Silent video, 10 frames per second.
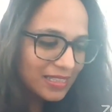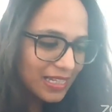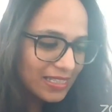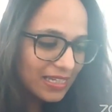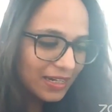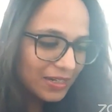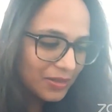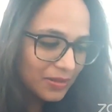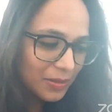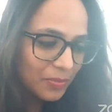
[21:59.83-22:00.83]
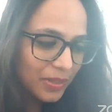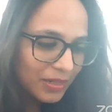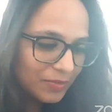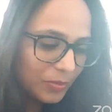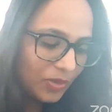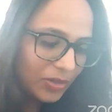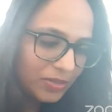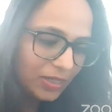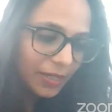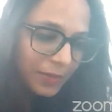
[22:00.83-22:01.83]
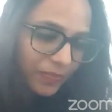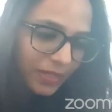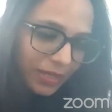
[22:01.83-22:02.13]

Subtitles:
Let's get to a bit of poetry.